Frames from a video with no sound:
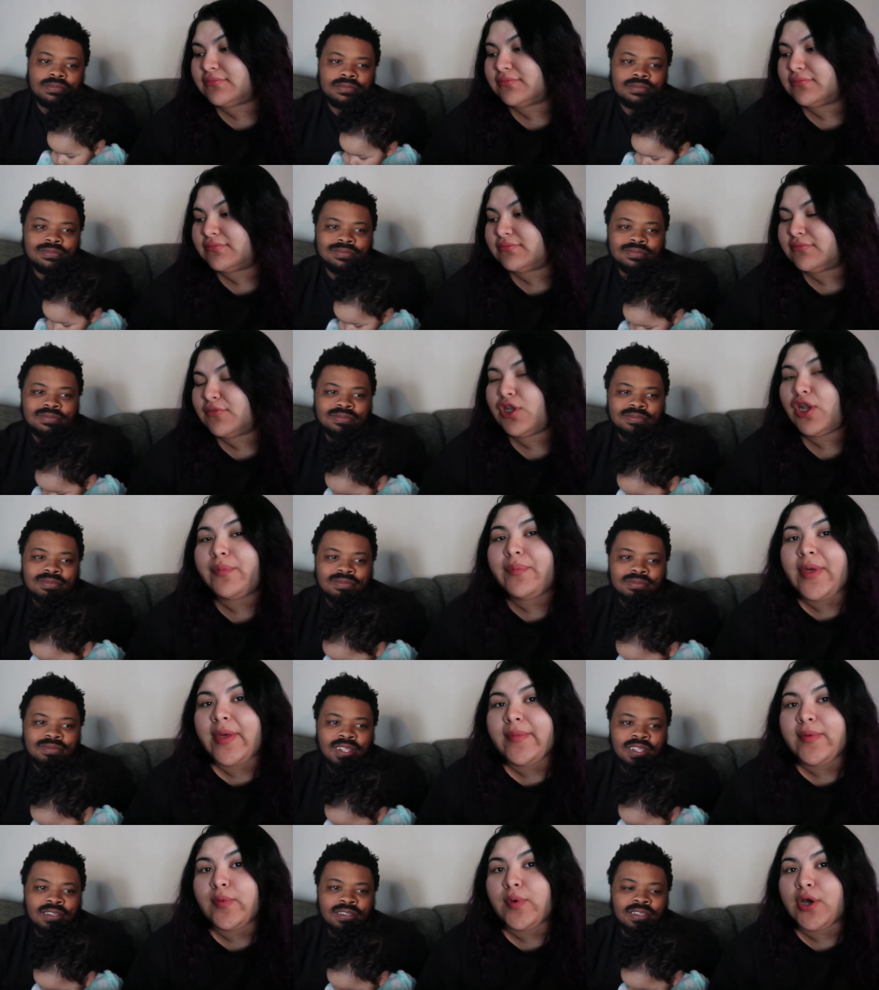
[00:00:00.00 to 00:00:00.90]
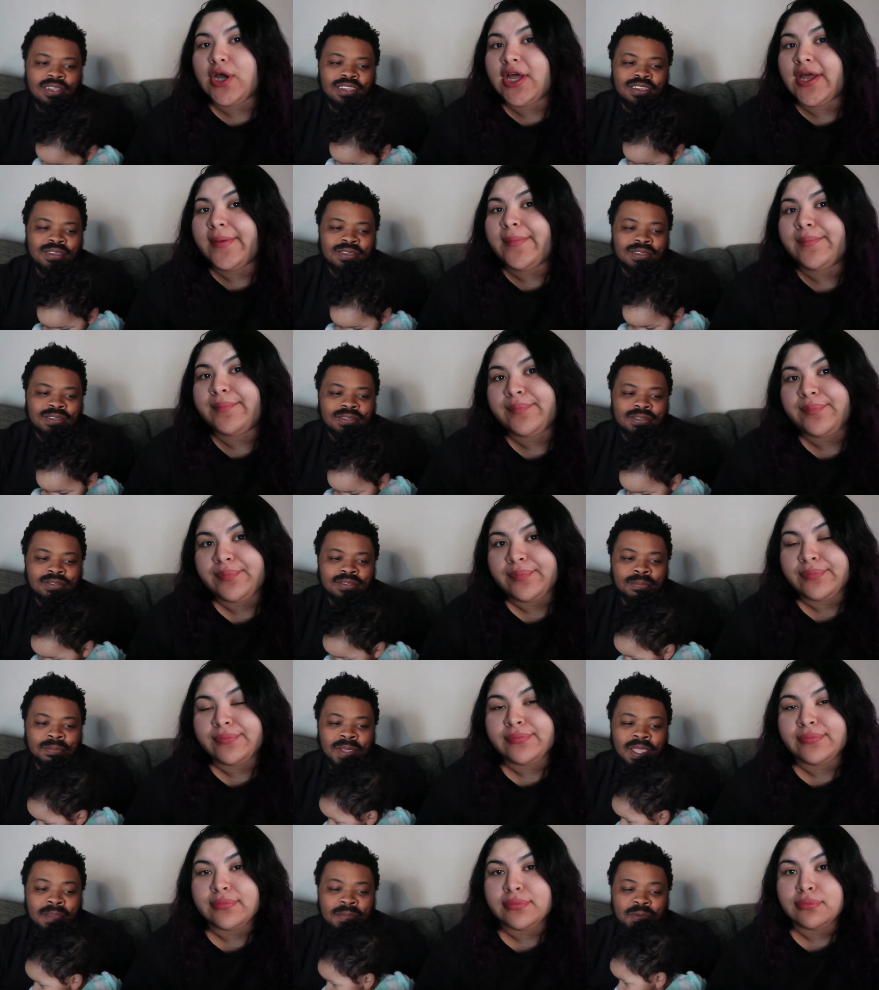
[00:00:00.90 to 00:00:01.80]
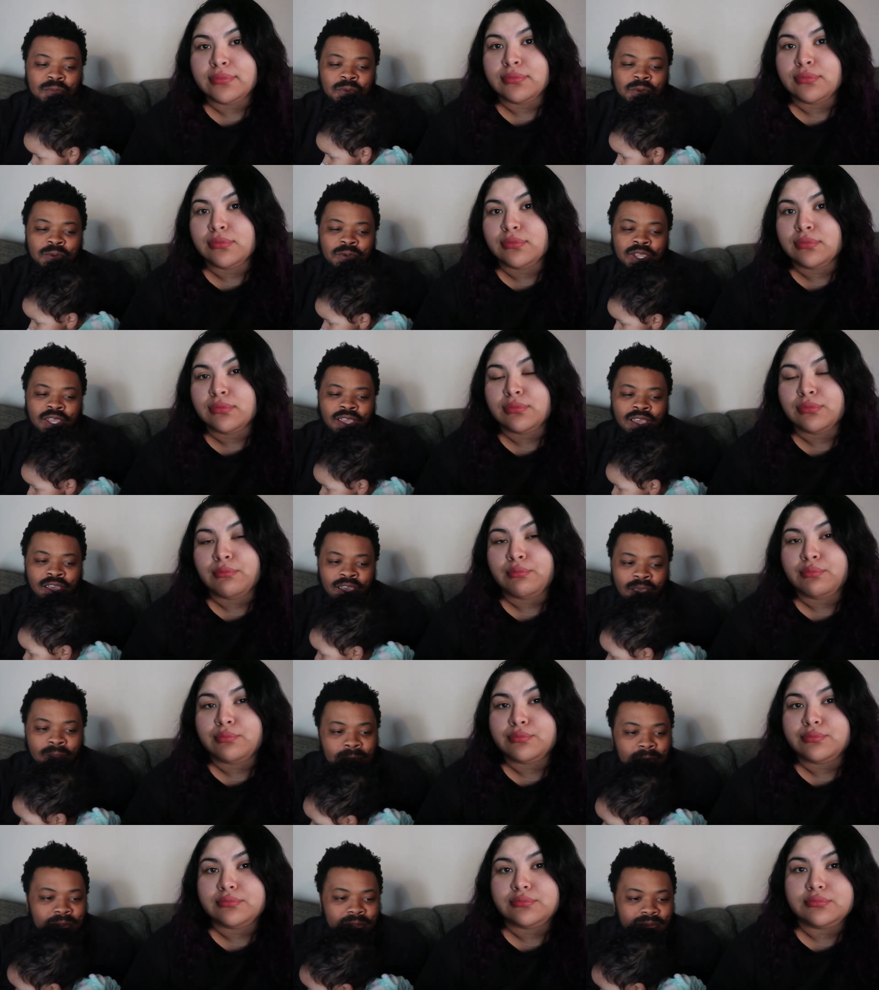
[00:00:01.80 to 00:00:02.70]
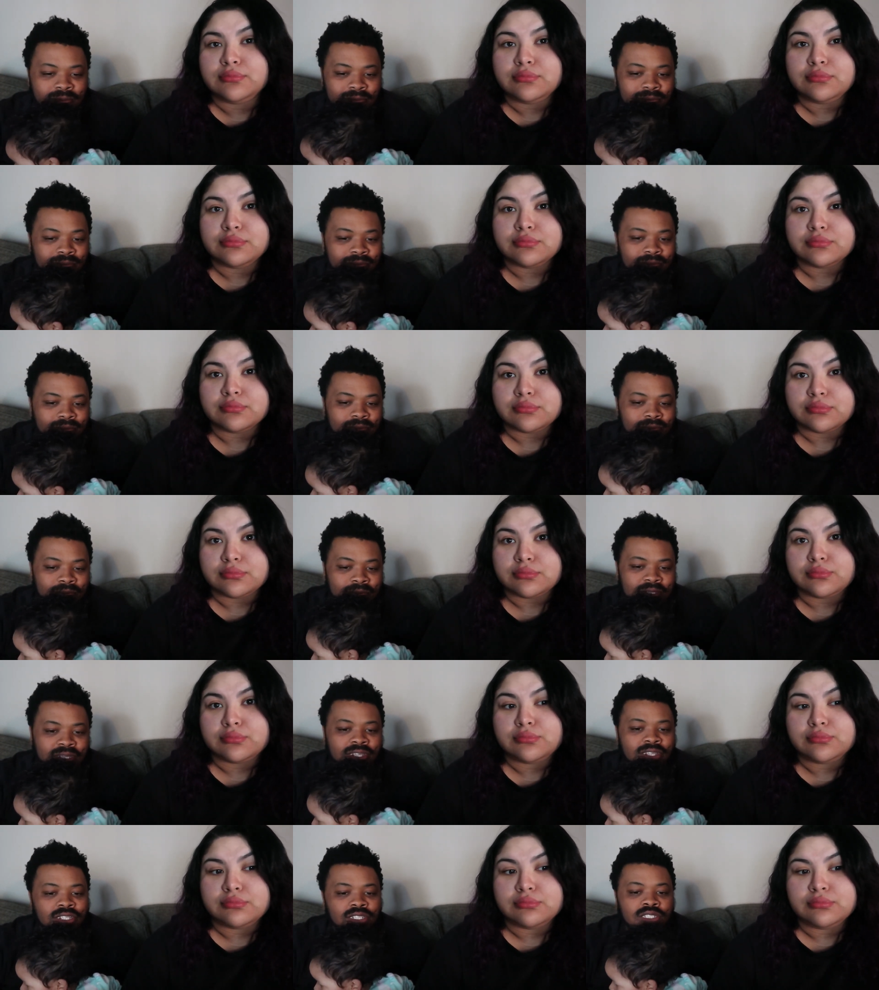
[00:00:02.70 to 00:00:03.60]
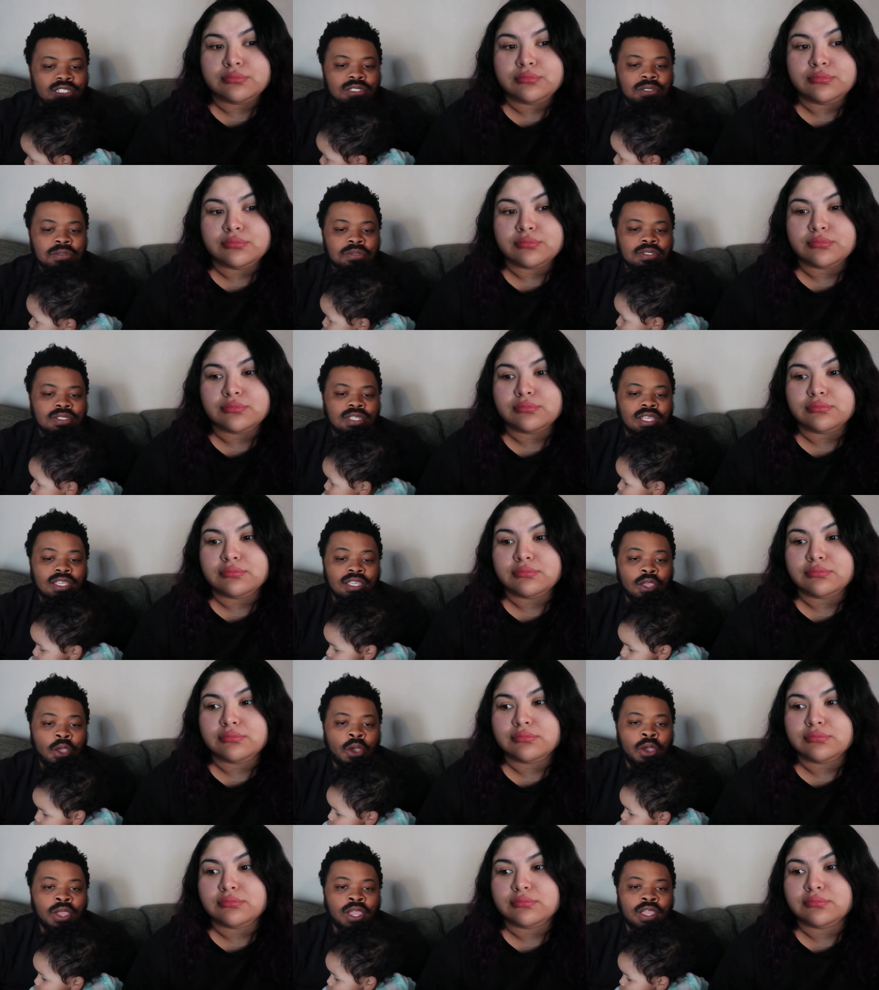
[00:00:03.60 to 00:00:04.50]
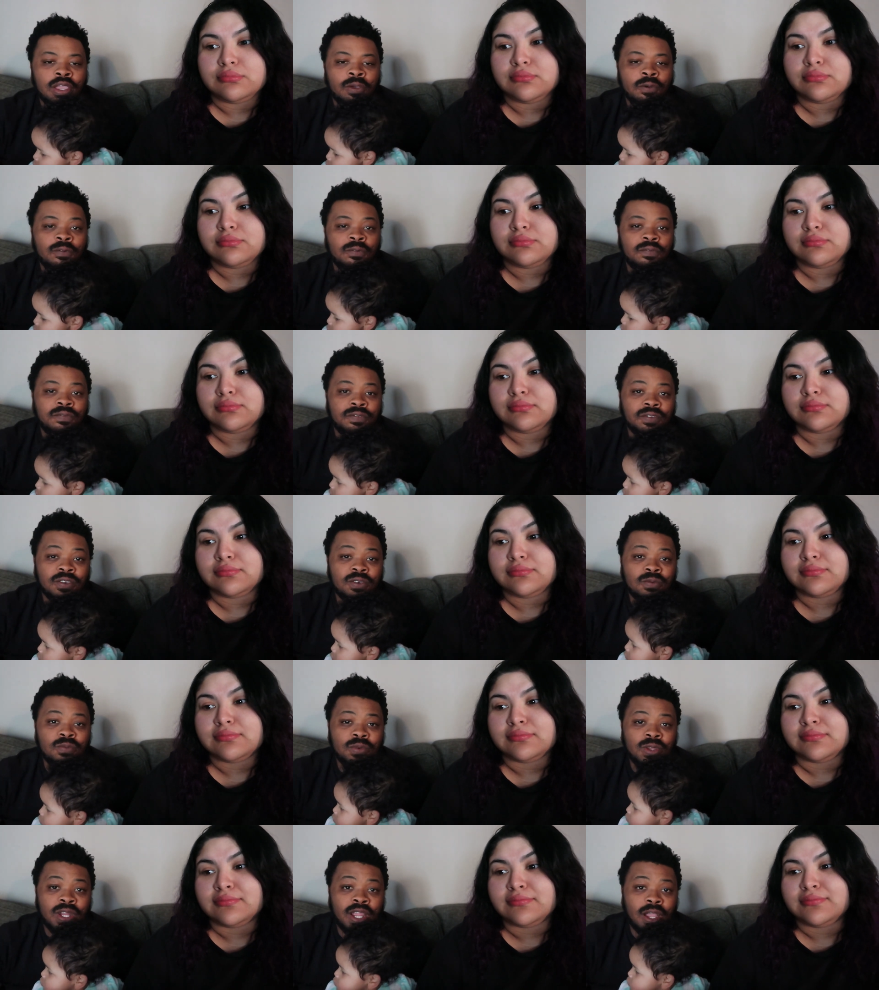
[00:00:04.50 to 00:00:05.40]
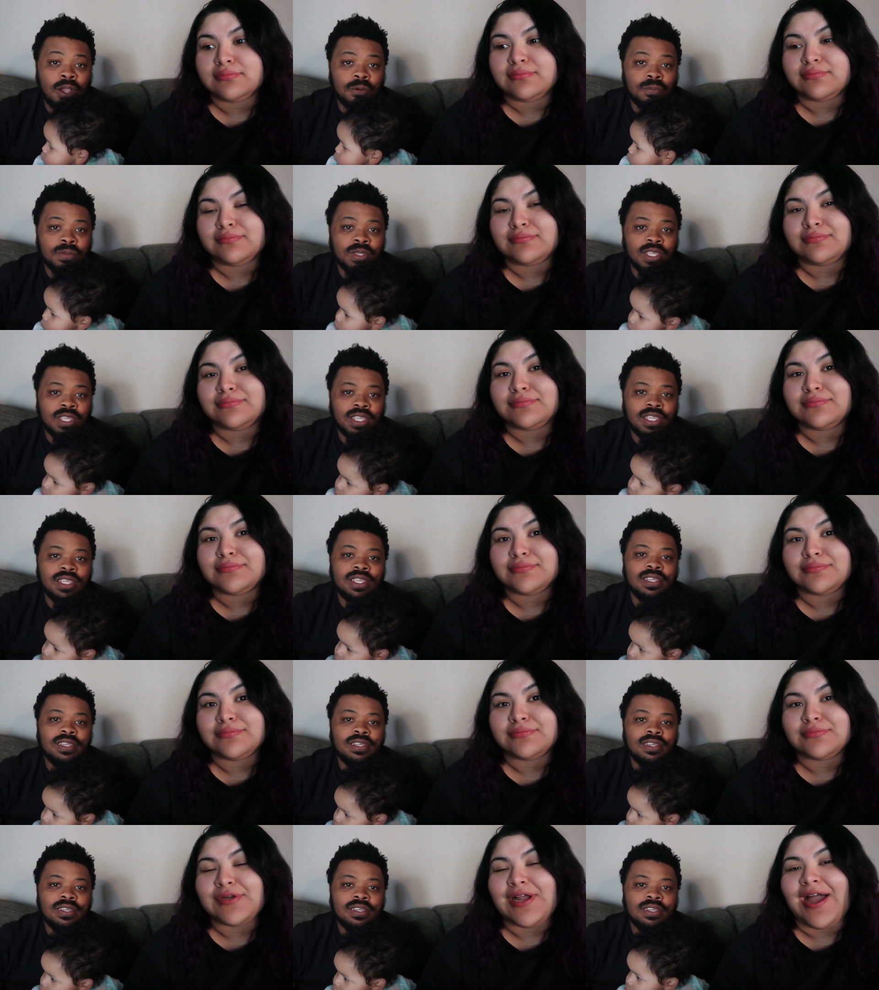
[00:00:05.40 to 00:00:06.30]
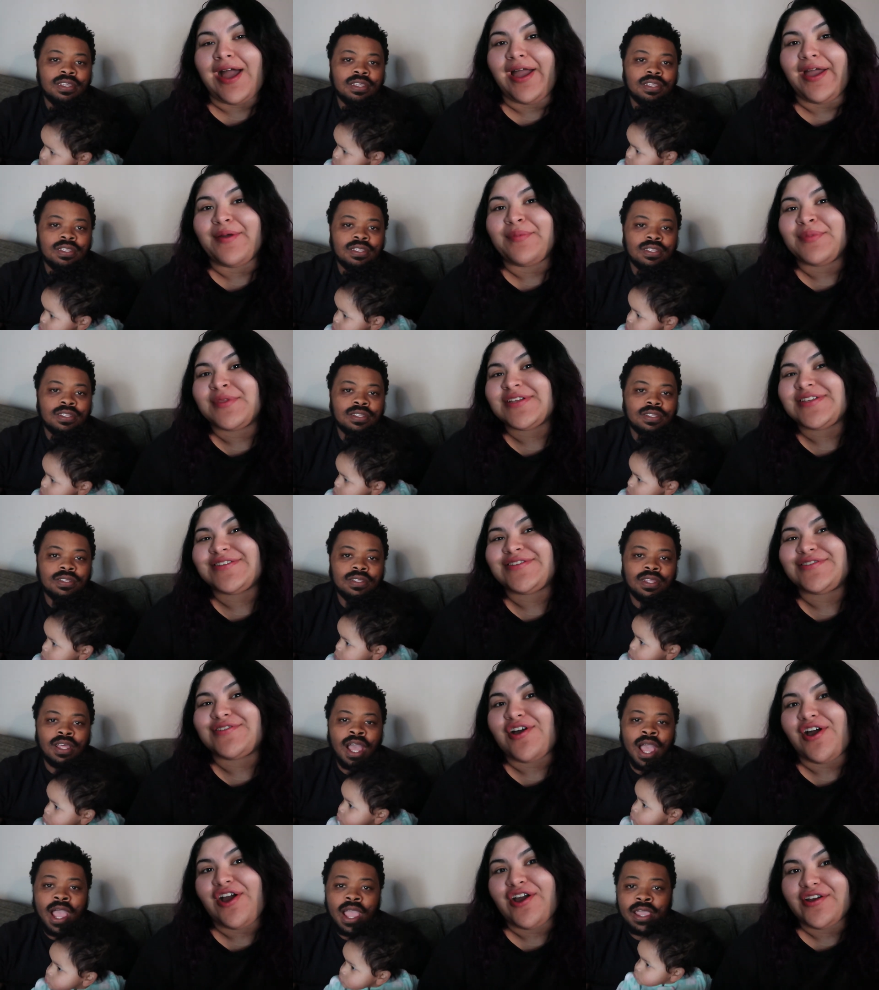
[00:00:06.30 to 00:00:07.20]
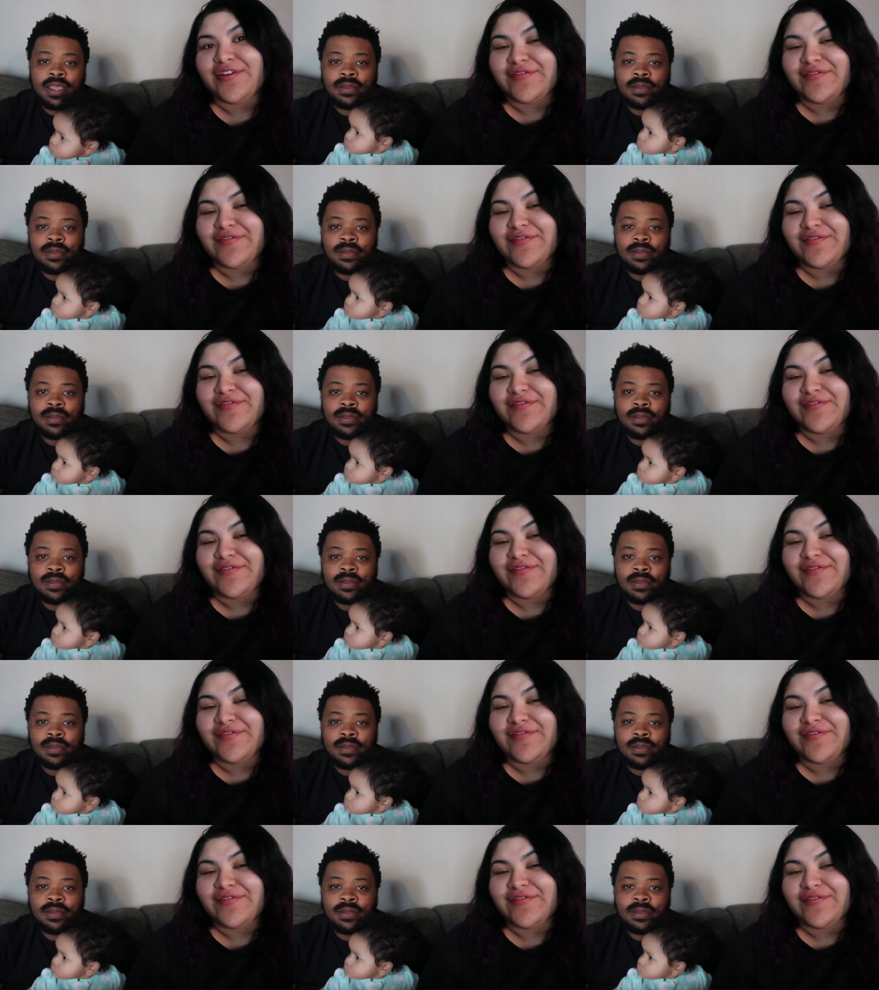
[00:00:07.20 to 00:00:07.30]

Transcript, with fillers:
Speaker 1: The baby woke up.
Speaker 2: The baby woke up because she was like, y'all ain't gonna film without me.
Speaker 1: I am the star am of